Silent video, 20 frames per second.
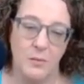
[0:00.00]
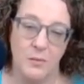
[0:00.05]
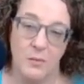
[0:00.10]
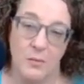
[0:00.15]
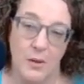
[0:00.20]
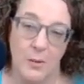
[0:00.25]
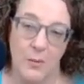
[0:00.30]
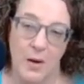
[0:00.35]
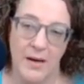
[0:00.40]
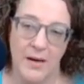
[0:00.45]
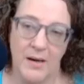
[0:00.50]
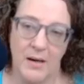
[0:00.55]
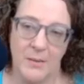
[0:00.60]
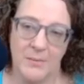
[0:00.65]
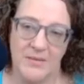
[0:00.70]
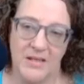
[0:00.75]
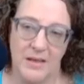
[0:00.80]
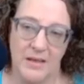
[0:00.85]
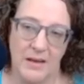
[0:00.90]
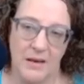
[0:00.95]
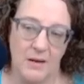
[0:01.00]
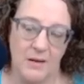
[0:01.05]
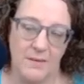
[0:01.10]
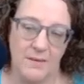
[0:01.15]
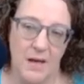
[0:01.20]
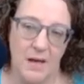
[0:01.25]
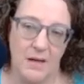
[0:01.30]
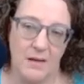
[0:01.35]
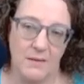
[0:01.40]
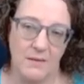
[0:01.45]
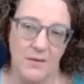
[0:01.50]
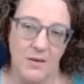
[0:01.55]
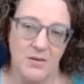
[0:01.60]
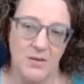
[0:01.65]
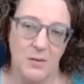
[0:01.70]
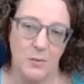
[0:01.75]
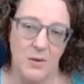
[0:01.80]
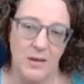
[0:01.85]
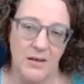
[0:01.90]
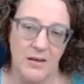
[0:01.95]
We want to help take care of that. If
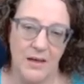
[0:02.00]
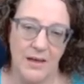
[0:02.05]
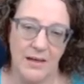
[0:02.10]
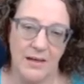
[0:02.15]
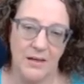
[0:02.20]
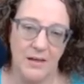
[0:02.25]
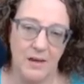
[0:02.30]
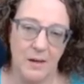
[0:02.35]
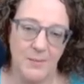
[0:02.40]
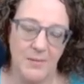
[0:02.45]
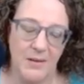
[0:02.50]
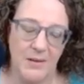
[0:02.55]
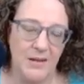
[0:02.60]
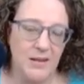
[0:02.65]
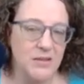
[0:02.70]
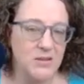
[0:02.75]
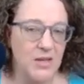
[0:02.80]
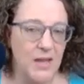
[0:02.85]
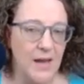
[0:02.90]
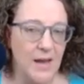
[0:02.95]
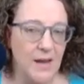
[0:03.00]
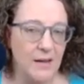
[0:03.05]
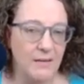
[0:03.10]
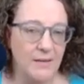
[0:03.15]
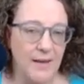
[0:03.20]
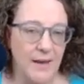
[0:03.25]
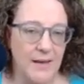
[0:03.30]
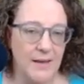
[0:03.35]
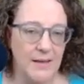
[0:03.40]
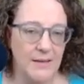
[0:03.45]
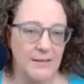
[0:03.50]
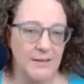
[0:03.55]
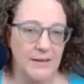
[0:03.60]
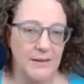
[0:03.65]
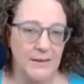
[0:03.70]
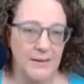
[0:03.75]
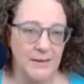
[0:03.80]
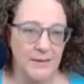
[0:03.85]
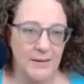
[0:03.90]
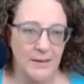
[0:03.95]
there's a way that I can help you get you out of that,
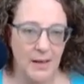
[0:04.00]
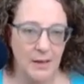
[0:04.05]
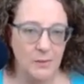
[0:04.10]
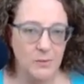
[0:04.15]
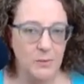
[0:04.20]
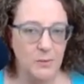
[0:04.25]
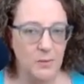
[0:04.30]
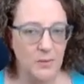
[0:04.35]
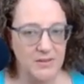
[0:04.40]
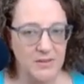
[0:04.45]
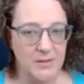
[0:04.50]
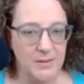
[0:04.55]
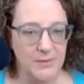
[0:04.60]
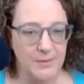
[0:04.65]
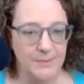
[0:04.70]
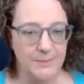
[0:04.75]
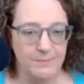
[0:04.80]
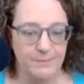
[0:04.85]
I would want to.